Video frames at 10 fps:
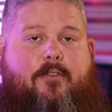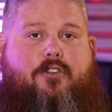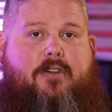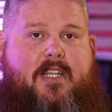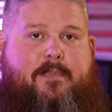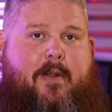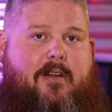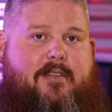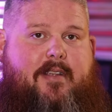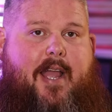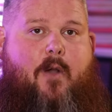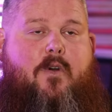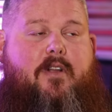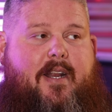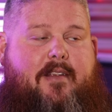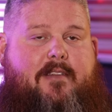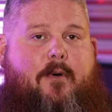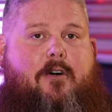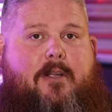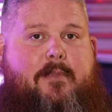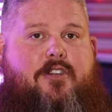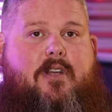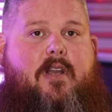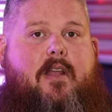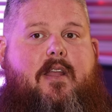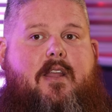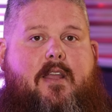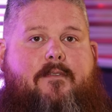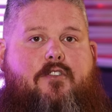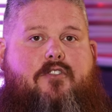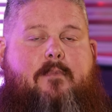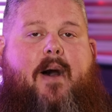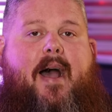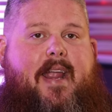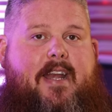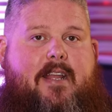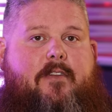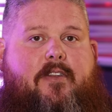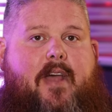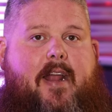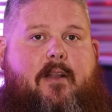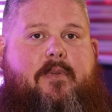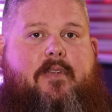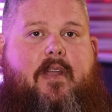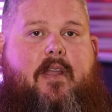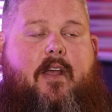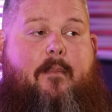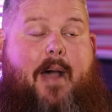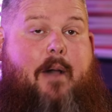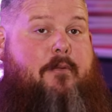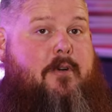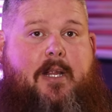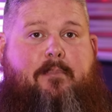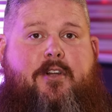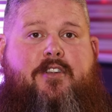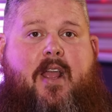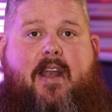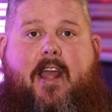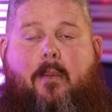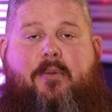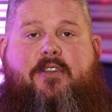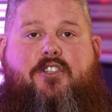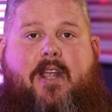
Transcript: Full transparency. I will get a small commission if you should buy any of those items. Um, I would really appreciate it. It helps the